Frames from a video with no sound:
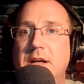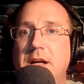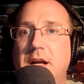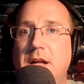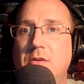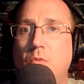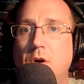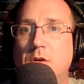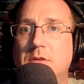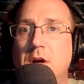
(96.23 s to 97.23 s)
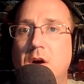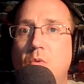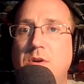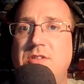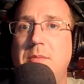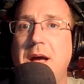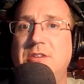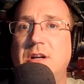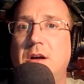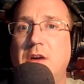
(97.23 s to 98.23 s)
in the world, with some
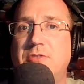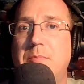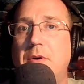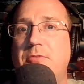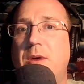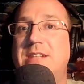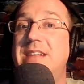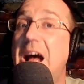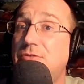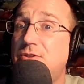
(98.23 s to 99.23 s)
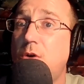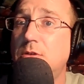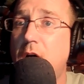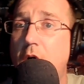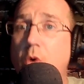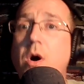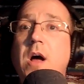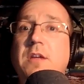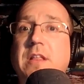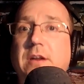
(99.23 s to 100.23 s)
Asian country birth rates now so low
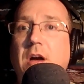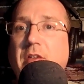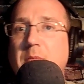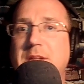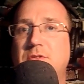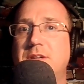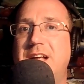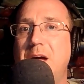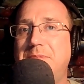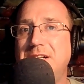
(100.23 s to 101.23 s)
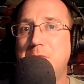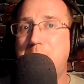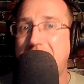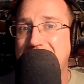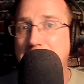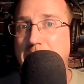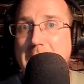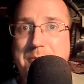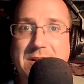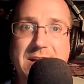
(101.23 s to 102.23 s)
that their governments are attempting to pay the
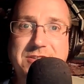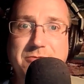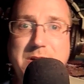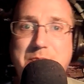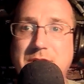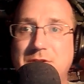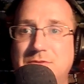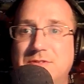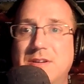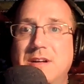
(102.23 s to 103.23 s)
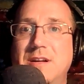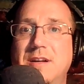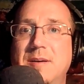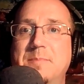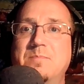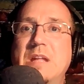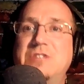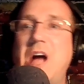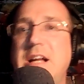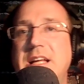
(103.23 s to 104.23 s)
population to reproduce.
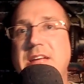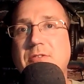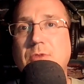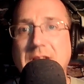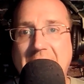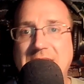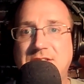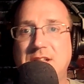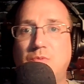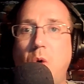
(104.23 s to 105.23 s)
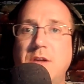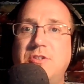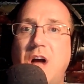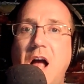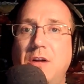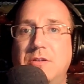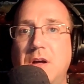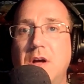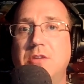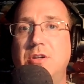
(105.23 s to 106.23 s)
China even relaxed its one child
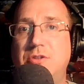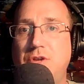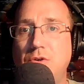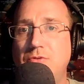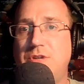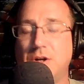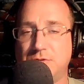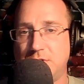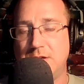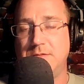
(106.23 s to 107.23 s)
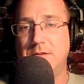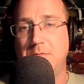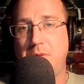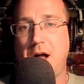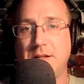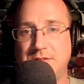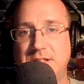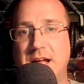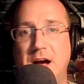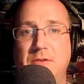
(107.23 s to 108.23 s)
to two children policy
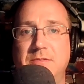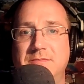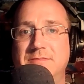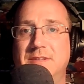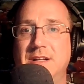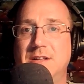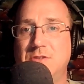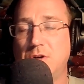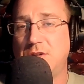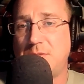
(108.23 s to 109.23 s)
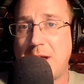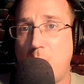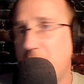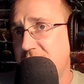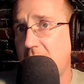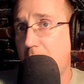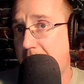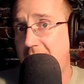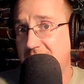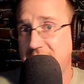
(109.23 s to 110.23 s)
now. So it used to be a one child
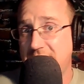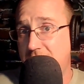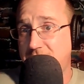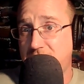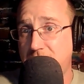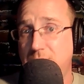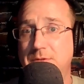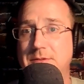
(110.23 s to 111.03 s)
policy, now it's two.